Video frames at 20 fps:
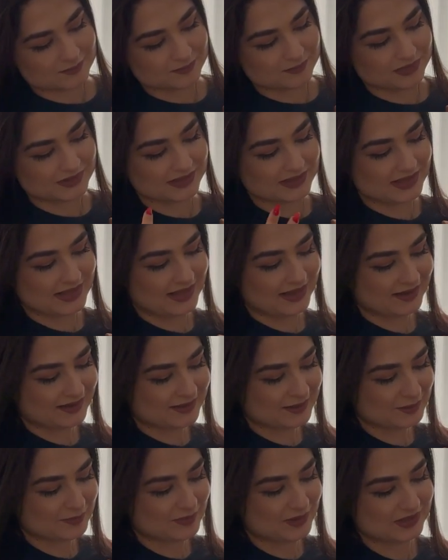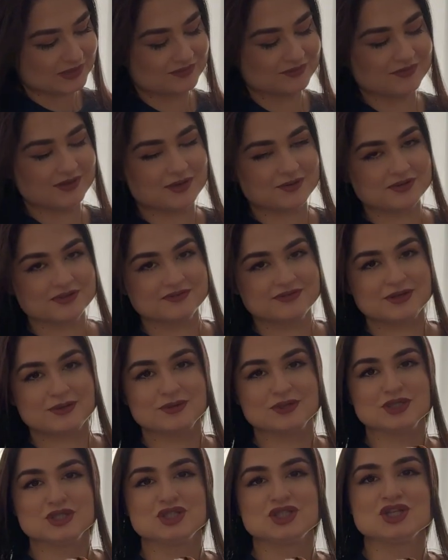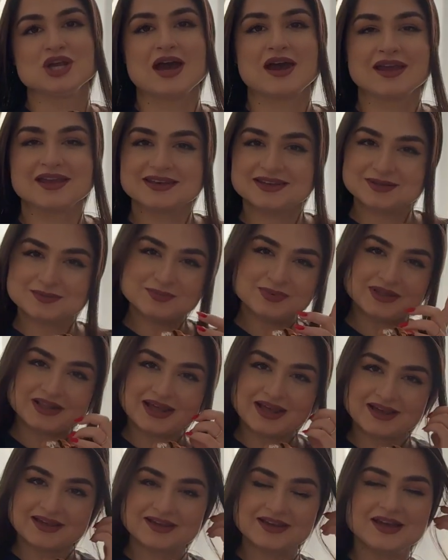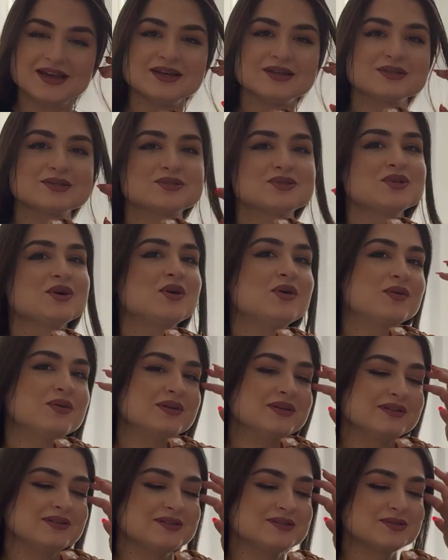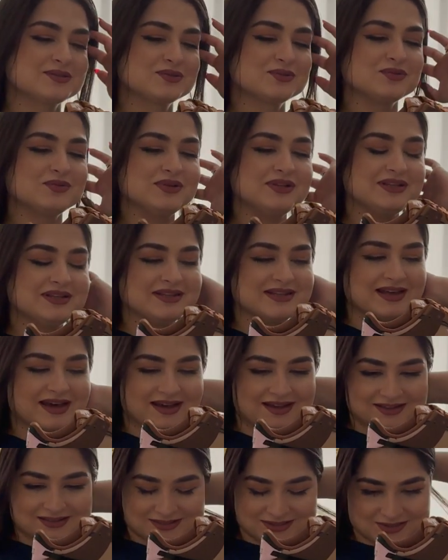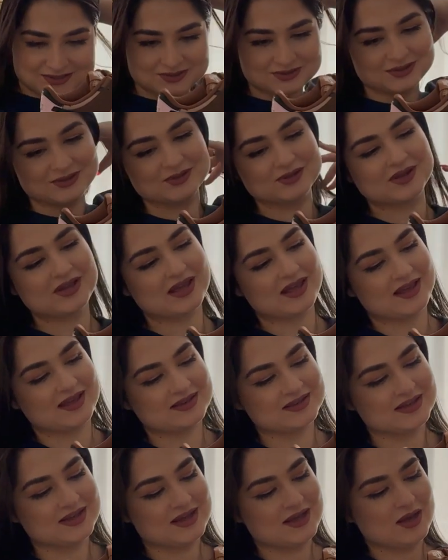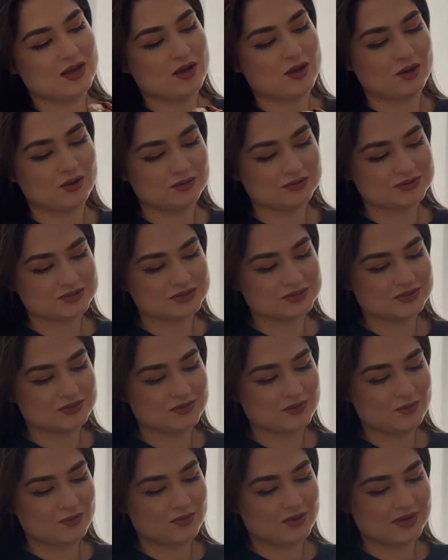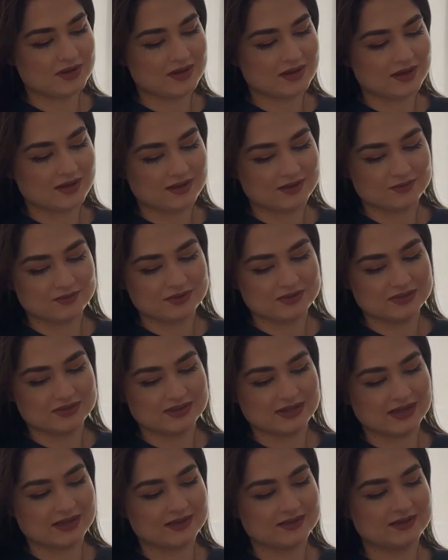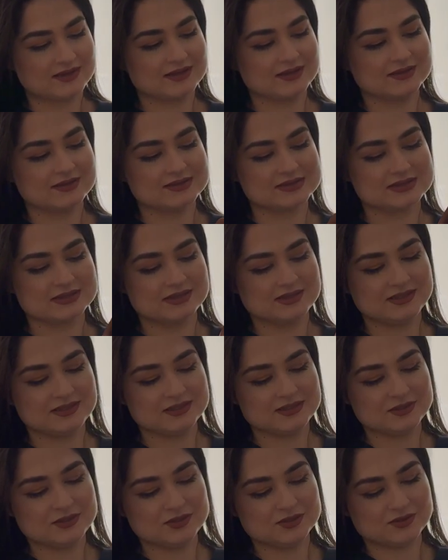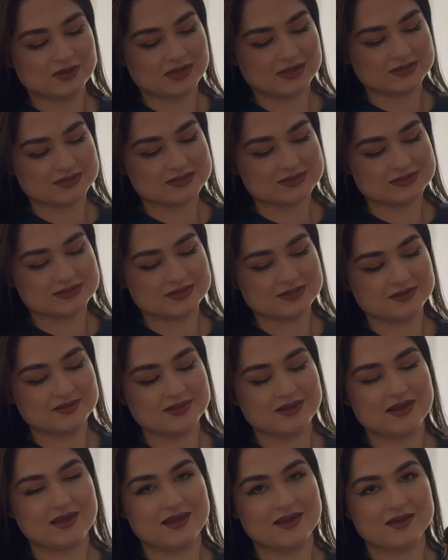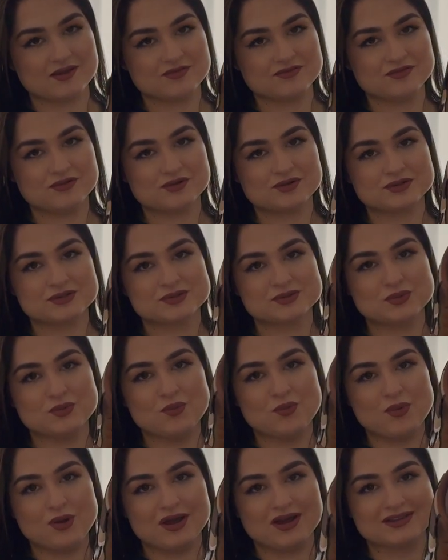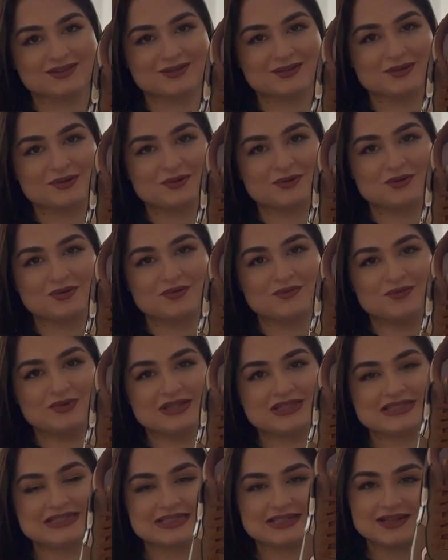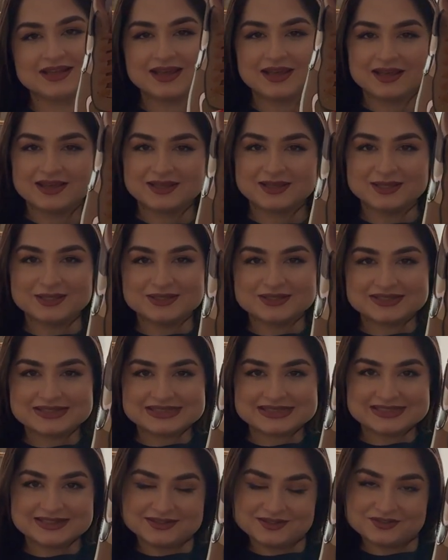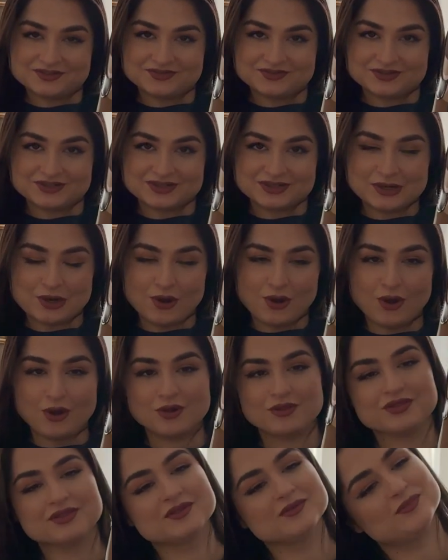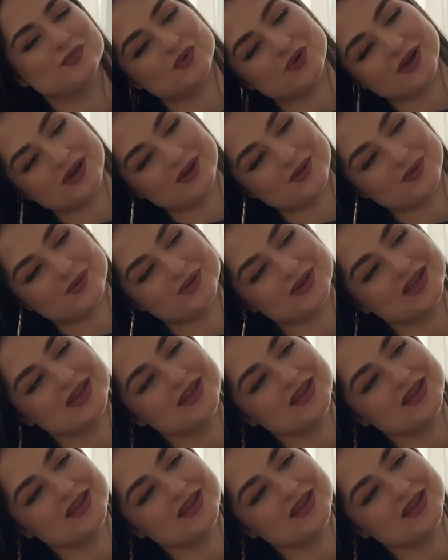black, but very shiny black, so it's really nice to look at. Also what I really like is here you can see the Air Force 1 logo written in silver on the brown,